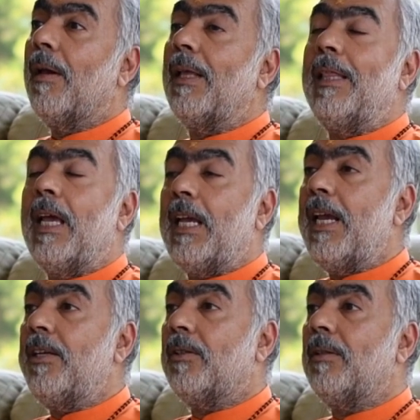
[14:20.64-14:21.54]
in the
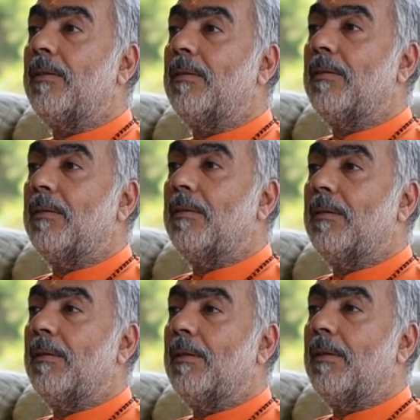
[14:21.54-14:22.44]
East,
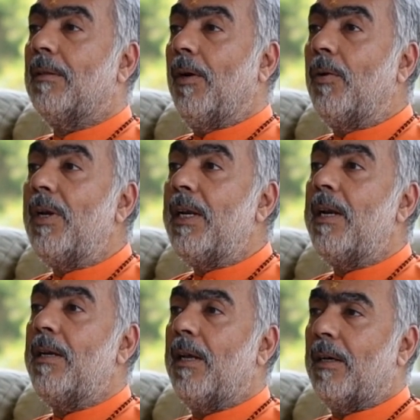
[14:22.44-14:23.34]
not only in
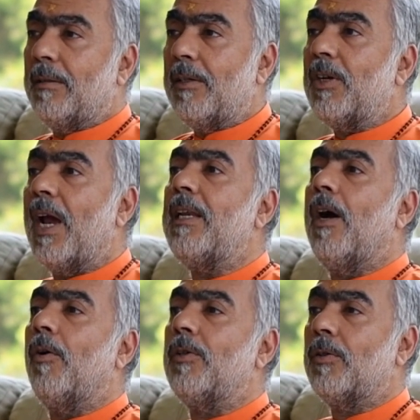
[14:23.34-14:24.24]
India, say China
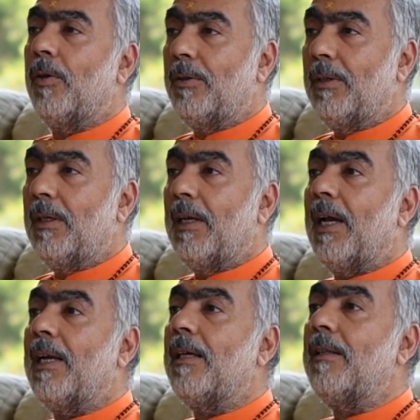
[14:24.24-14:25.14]
also
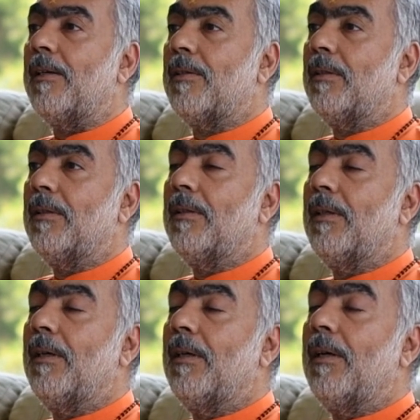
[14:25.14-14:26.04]
and others,
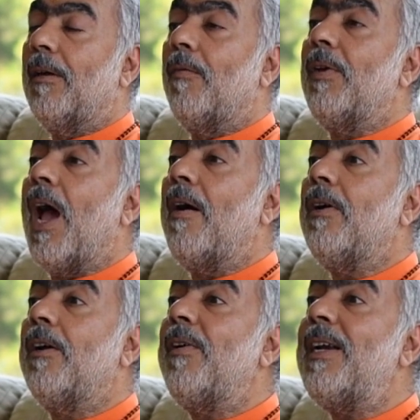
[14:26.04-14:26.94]
we have a
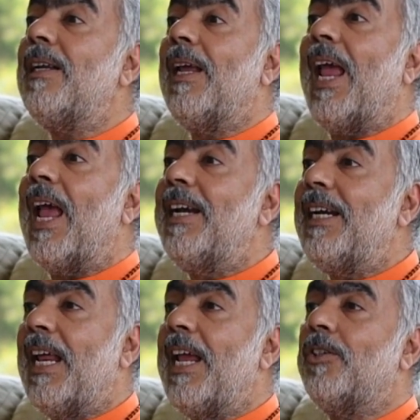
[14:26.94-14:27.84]
great
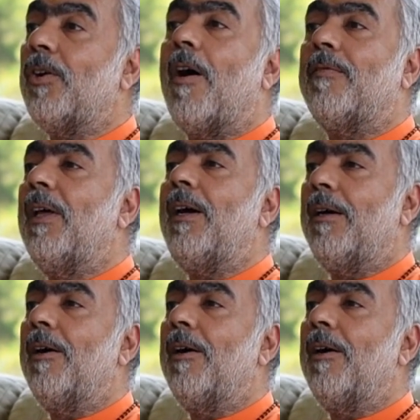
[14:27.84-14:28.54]
heritage of the